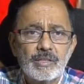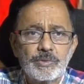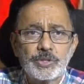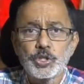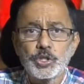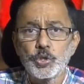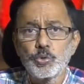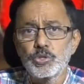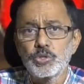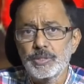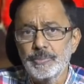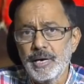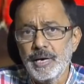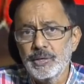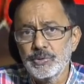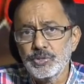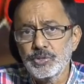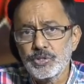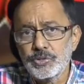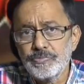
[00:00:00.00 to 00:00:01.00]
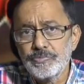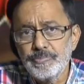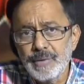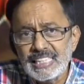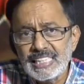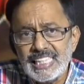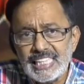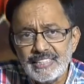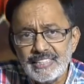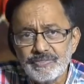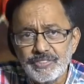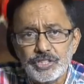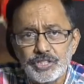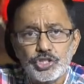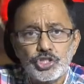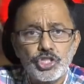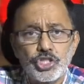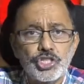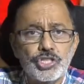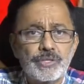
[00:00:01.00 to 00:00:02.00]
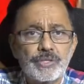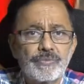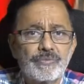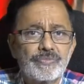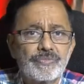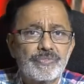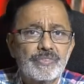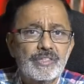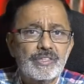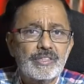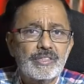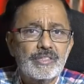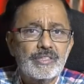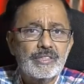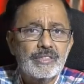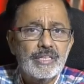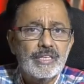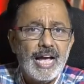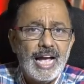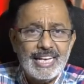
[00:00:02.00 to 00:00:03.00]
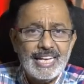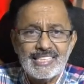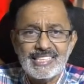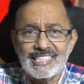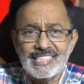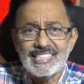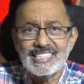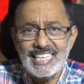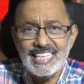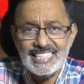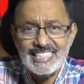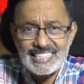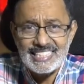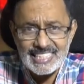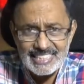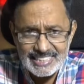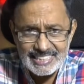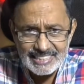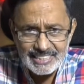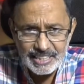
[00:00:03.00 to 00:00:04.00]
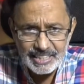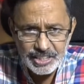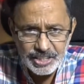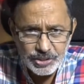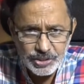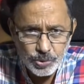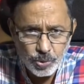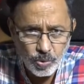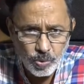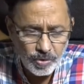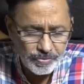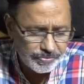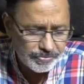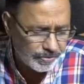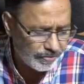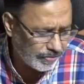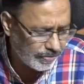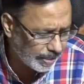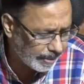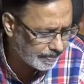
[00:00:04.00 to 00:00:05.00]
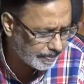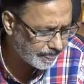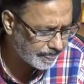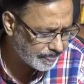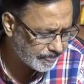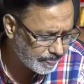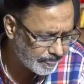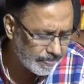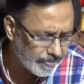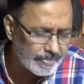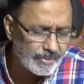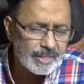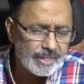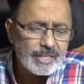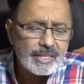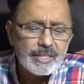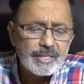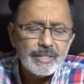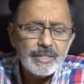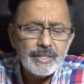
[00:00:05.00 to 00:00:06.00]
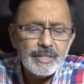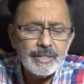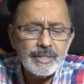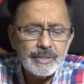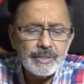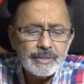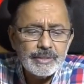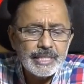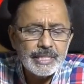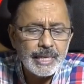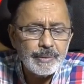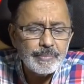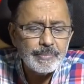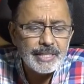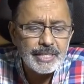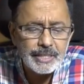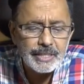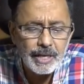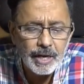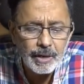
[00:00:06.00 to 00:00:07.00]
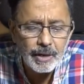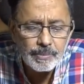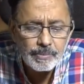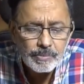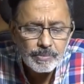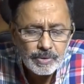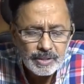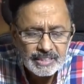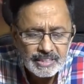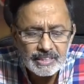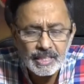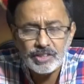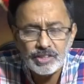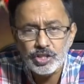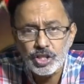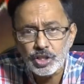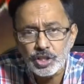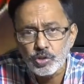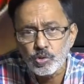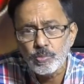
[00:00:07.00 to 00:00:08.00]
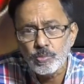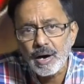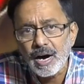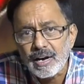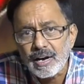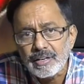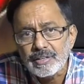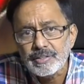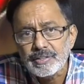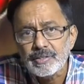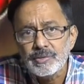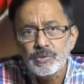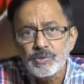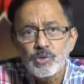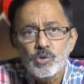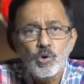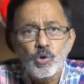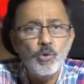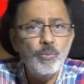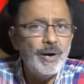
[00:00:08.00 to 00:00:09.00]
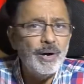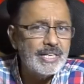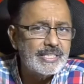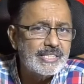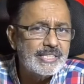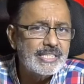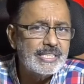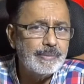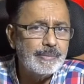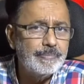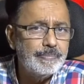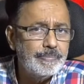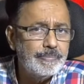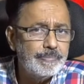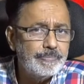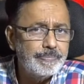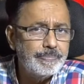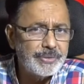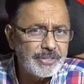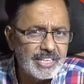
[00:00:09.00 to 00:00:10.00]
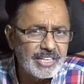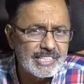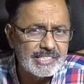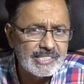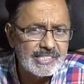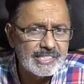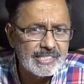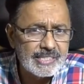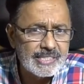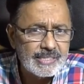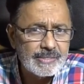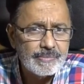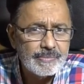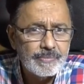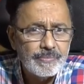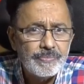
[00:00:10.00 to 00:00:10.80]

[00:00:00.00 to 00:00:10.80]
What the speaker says: with huge amount of money, which accidentally the hero of the film, namely Nandan Kumar, who works in a press,